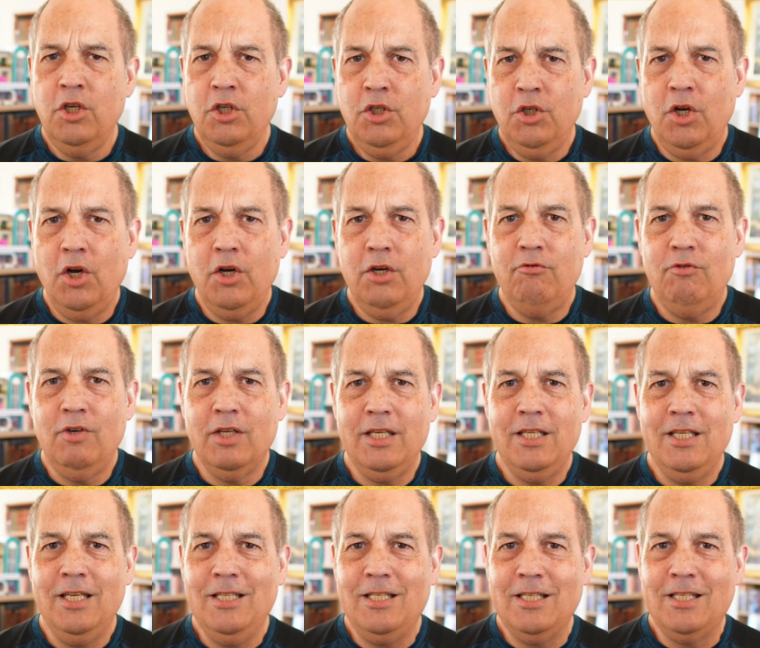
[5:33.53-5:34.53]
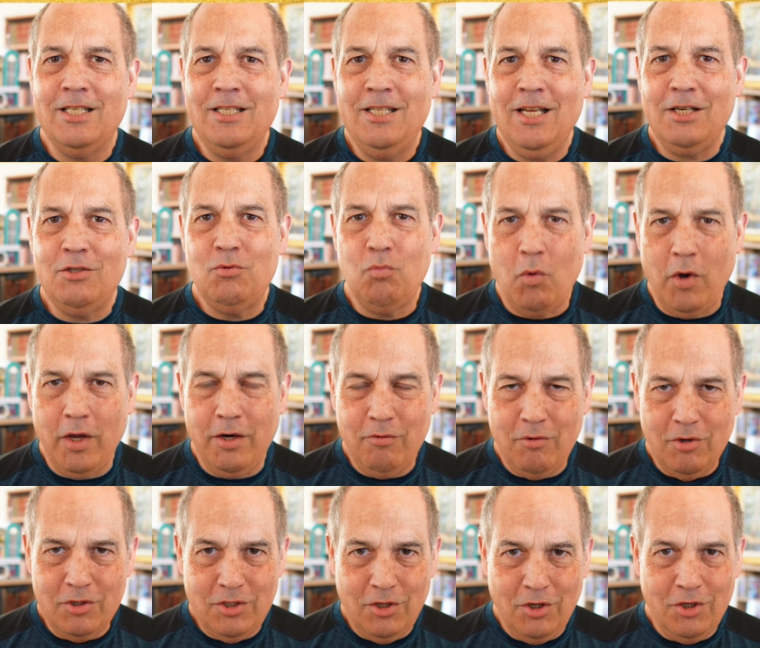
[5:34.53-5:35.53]
You don't really need to conduct wider
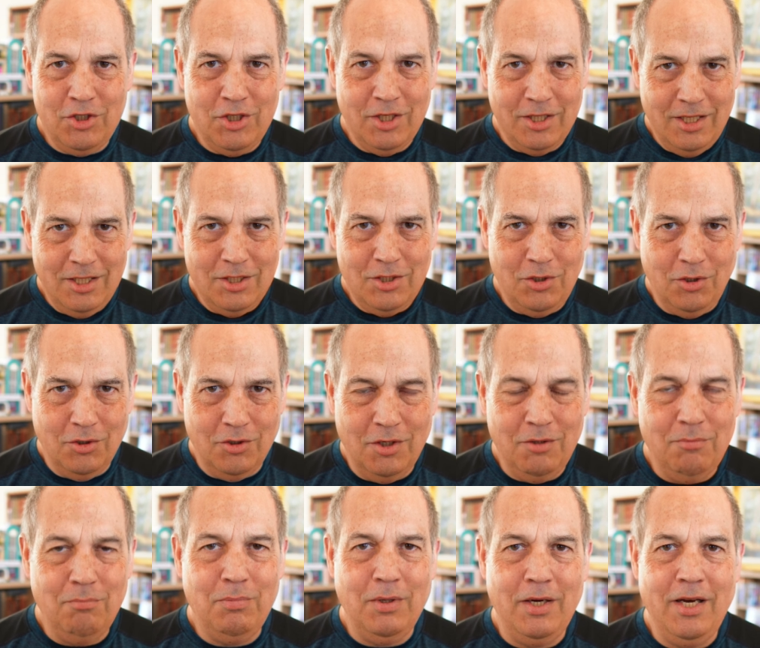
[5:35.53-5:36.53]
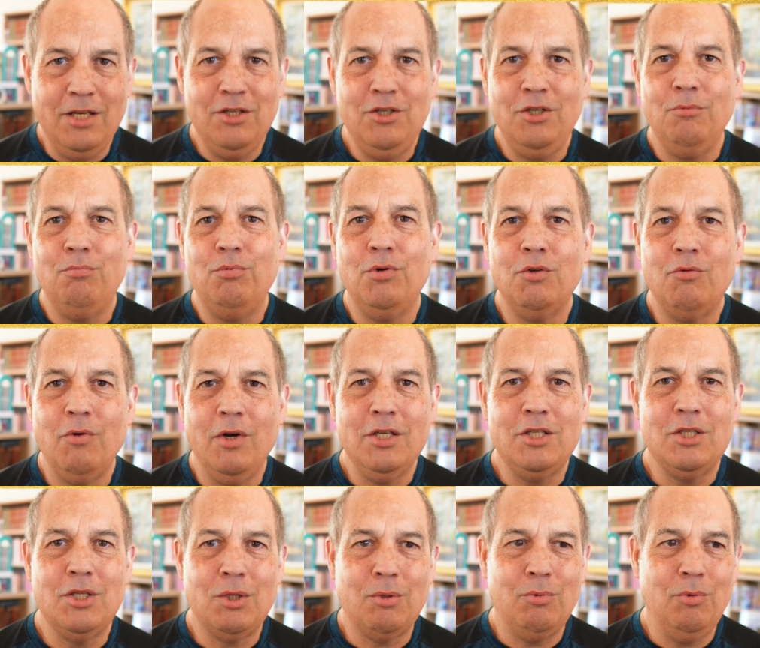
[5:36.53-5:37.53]
research in this unit, but as you
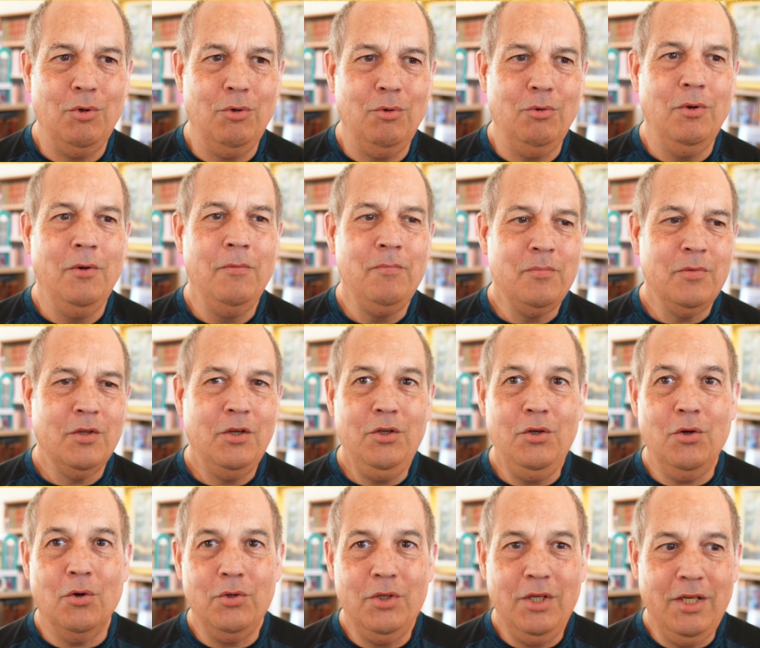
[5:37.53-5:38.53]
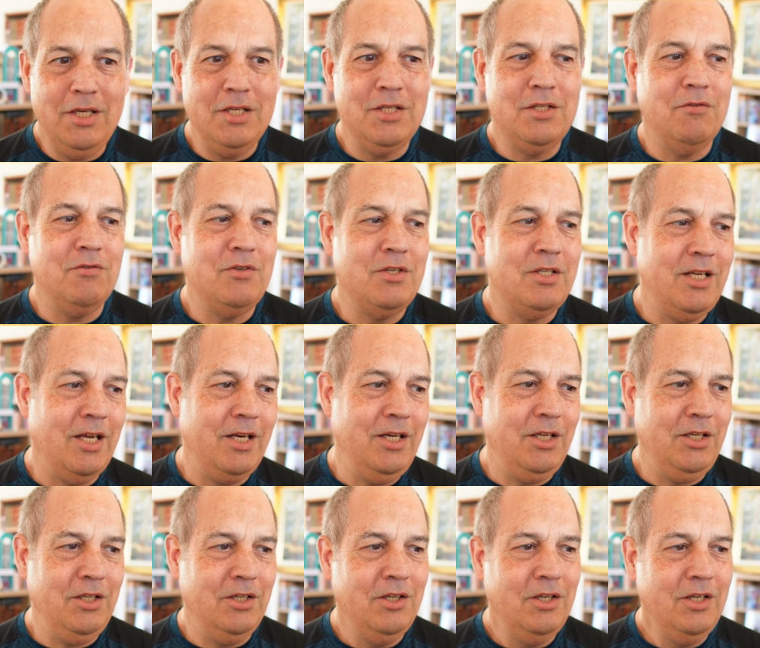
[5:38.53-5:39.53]
progress through your years of
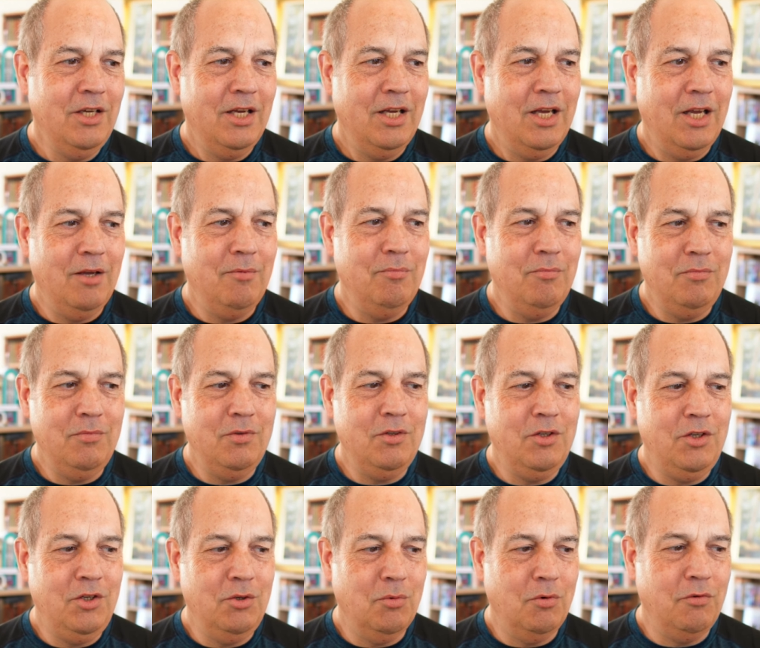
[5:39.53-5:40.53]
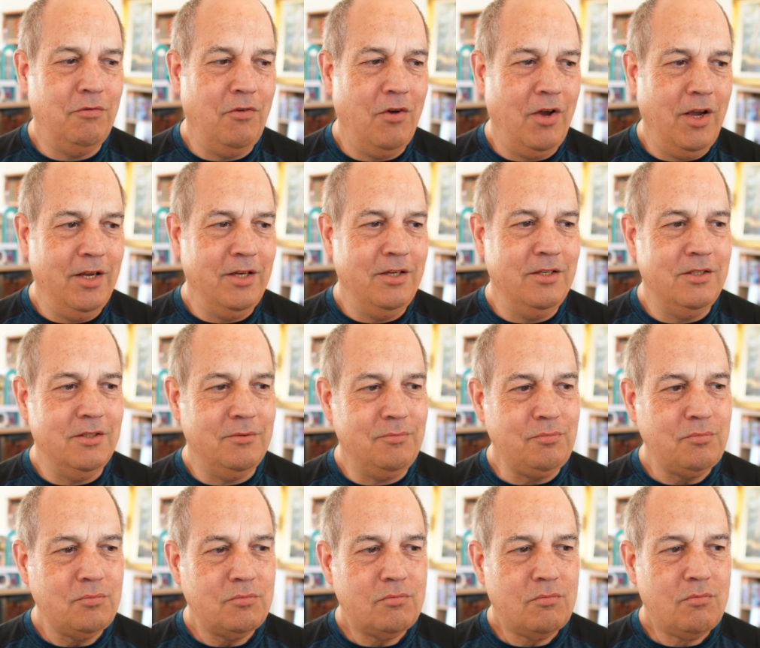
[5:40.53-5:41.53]
study, um, you will find
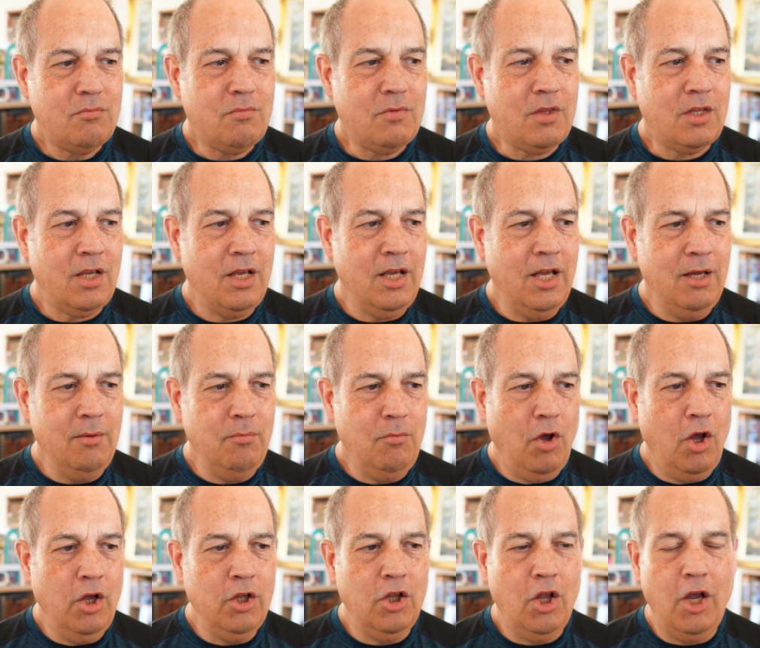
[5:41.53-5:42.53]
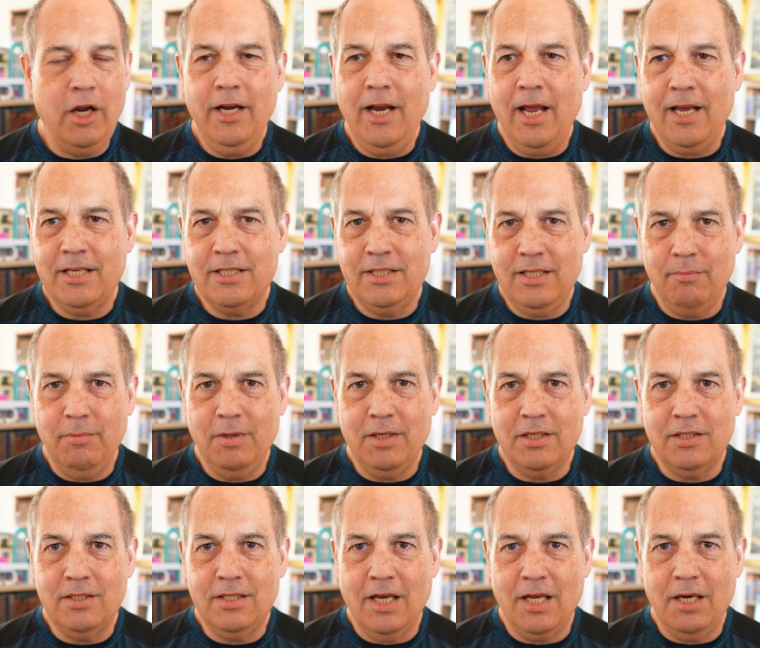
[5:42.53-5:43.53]
um, online academic
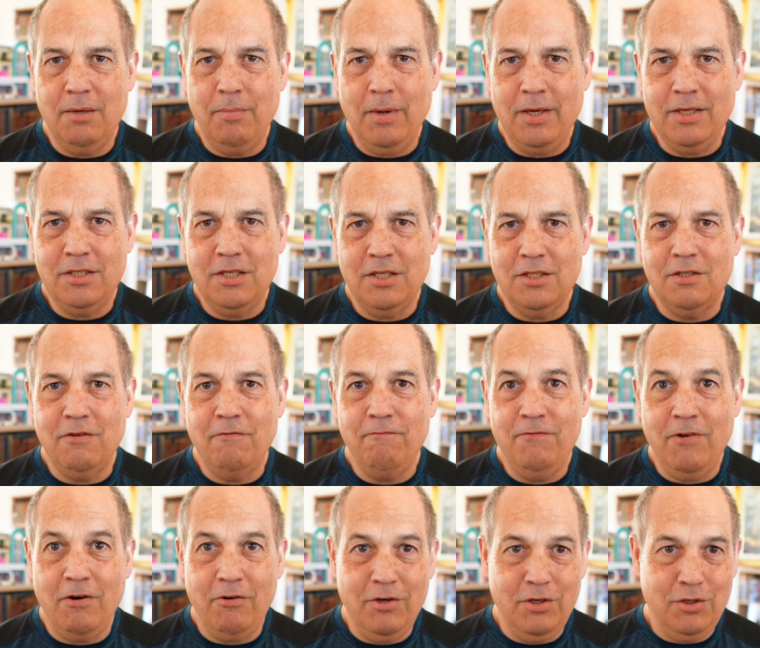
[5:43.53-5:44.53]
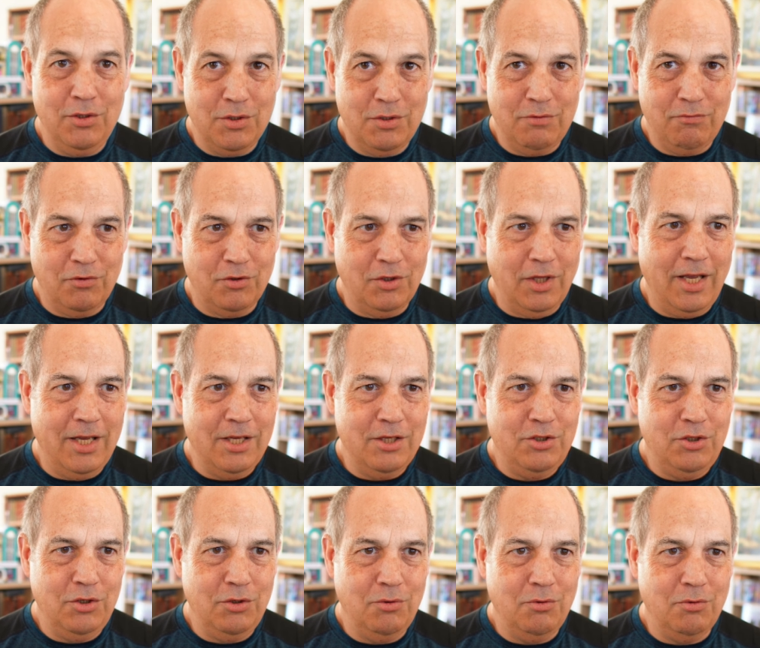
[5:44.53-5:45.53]
databases very useful as
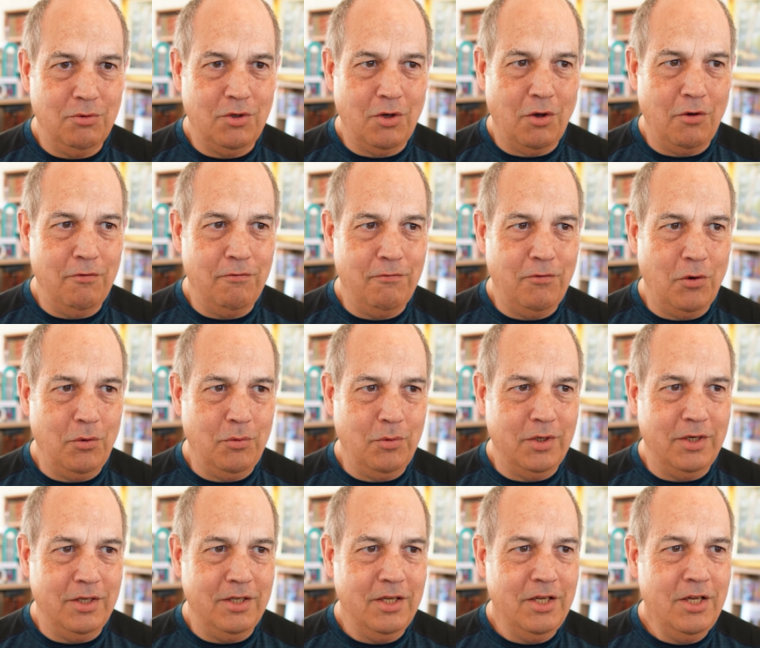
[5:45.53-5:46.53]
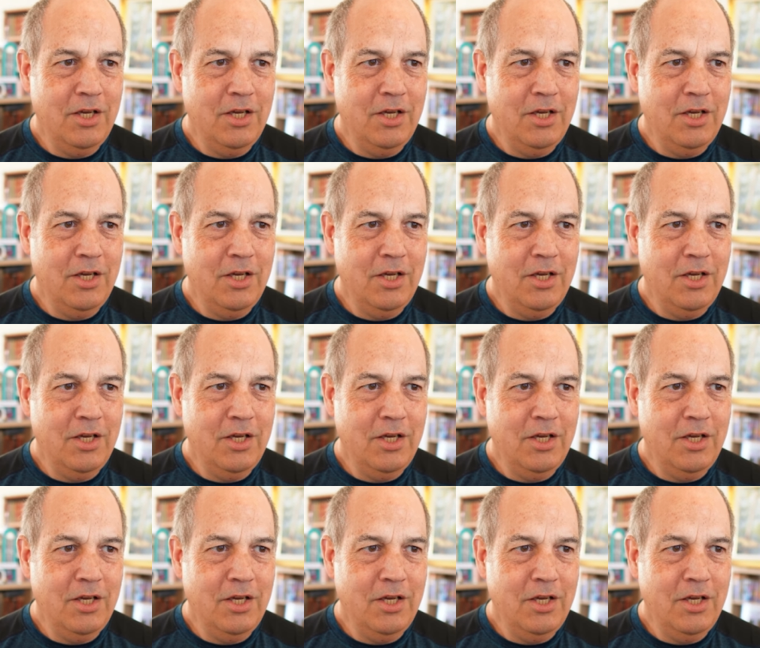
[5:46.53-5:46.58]
you go forward.